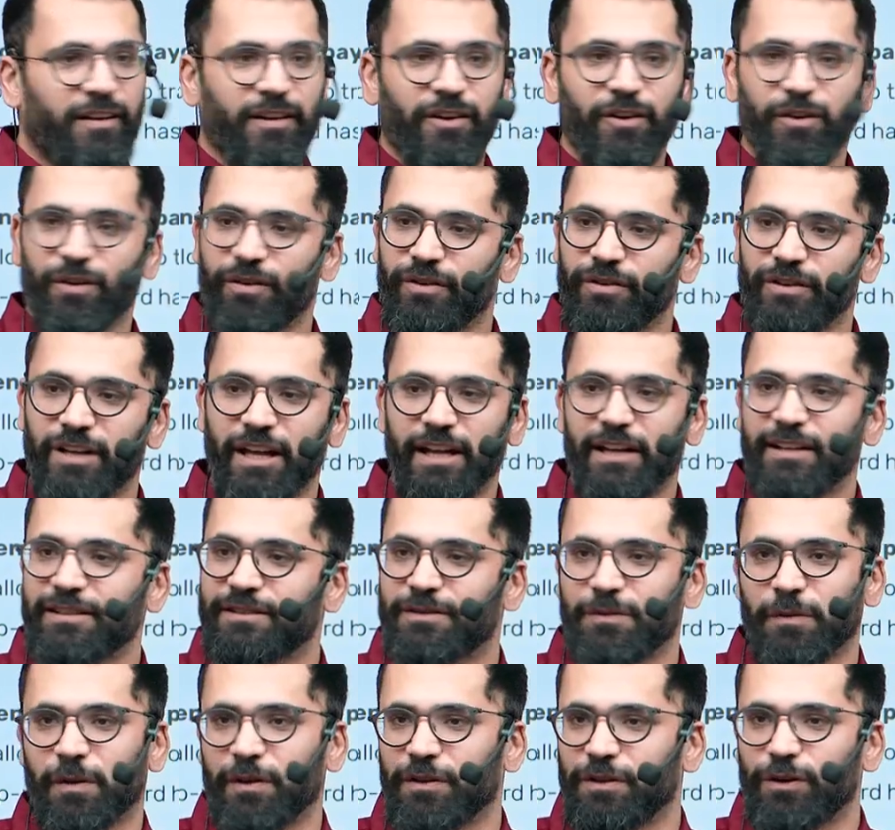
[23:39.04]
No, there
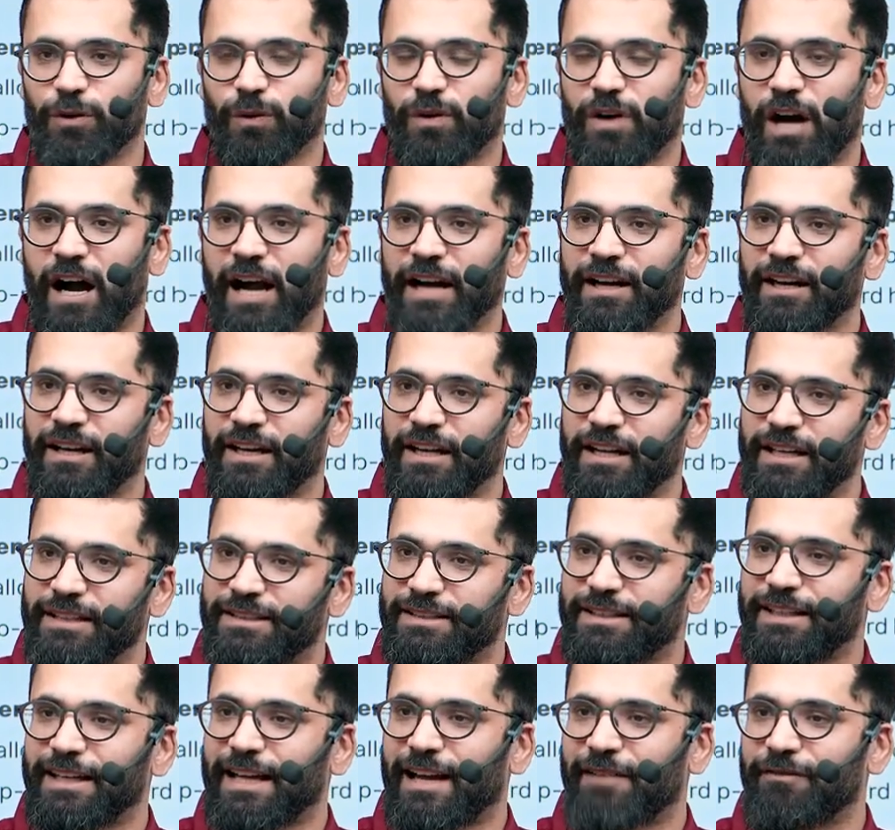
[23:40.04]
is, you can't
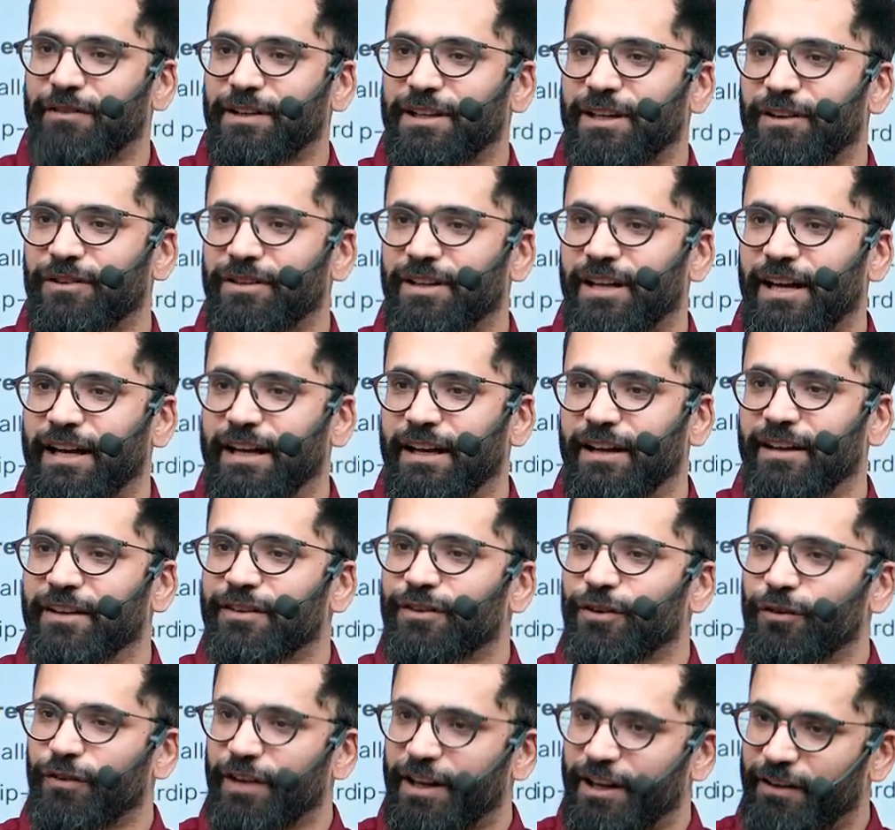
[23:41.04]
reach the app without that.
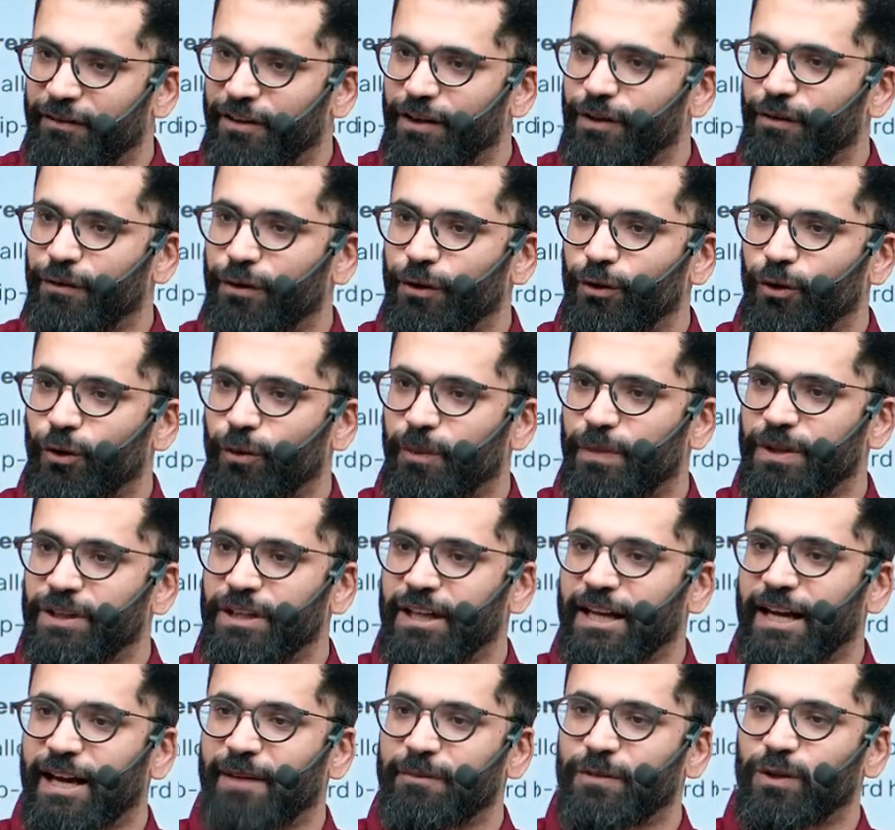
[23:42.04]
So whenever you want to open
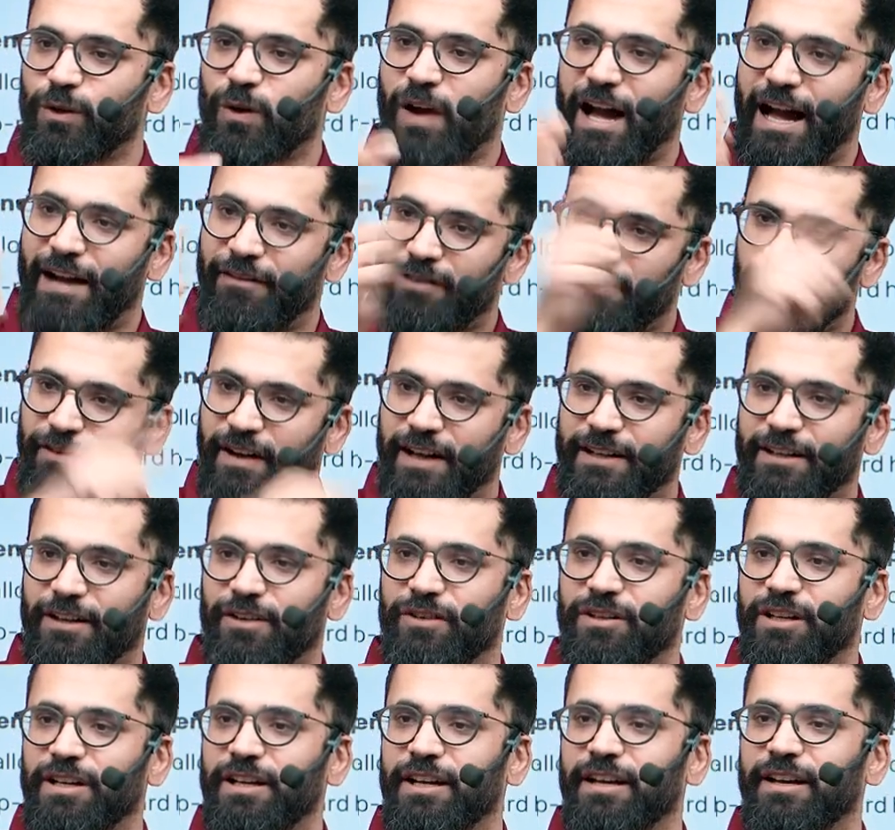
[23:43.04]
the app, you have a
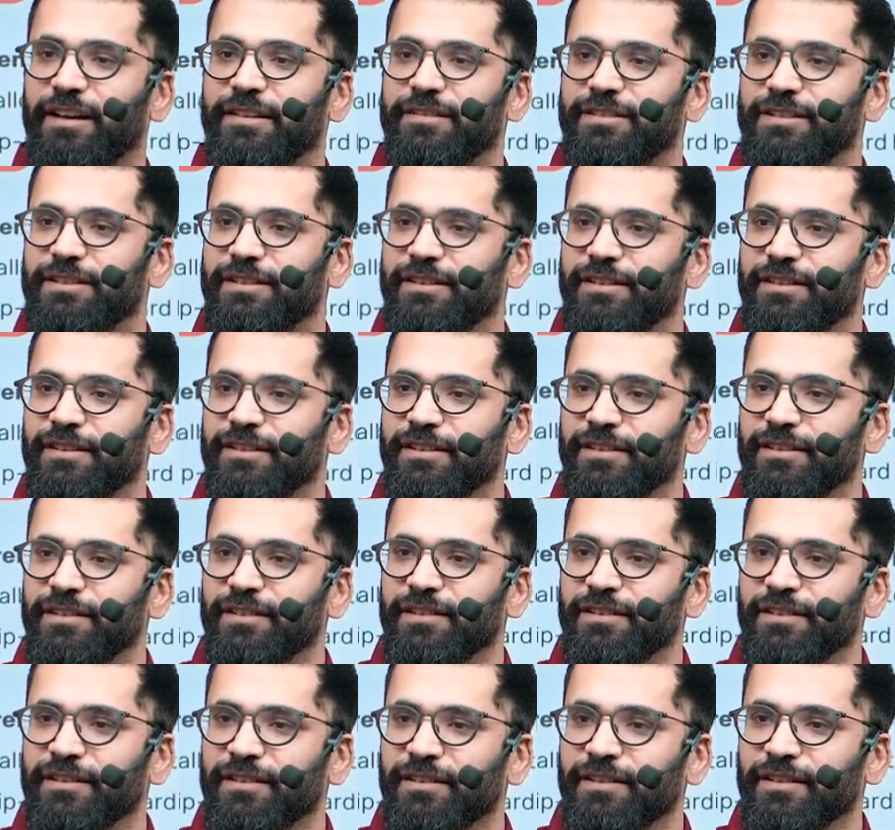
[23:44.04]
factor authentication.
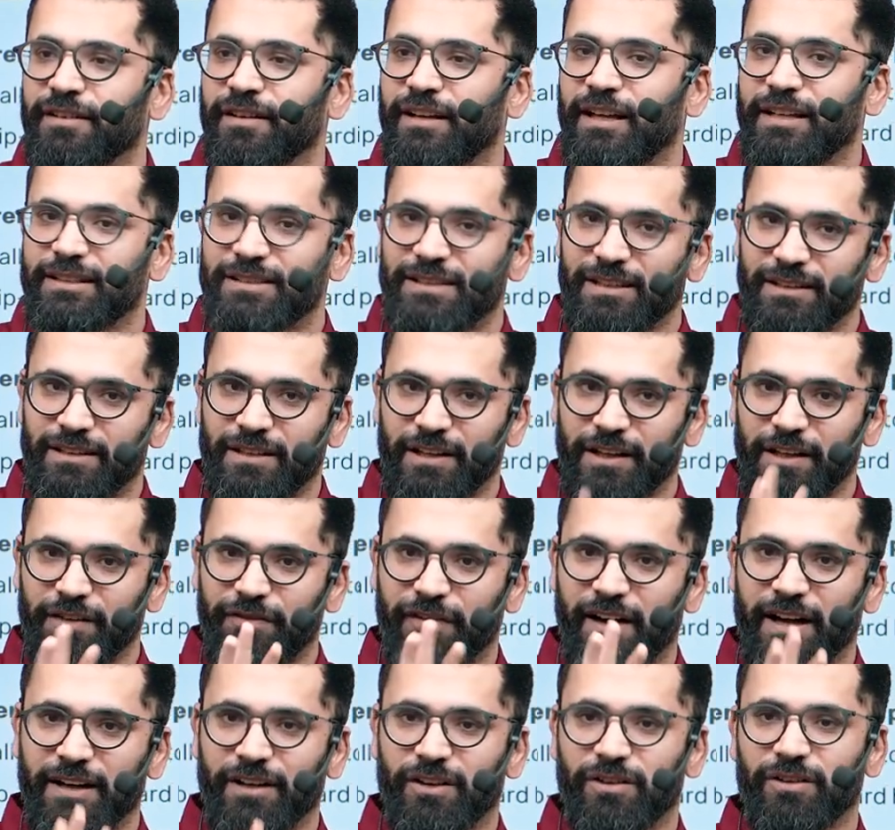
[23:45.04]
It's a
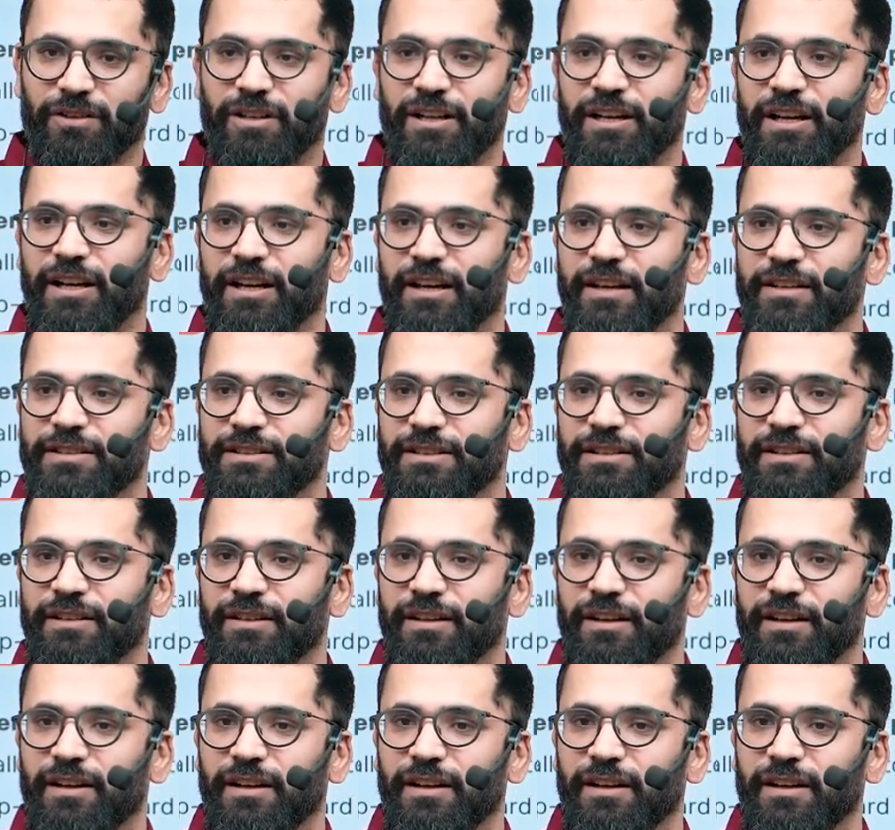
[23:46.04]
3-factor authentication.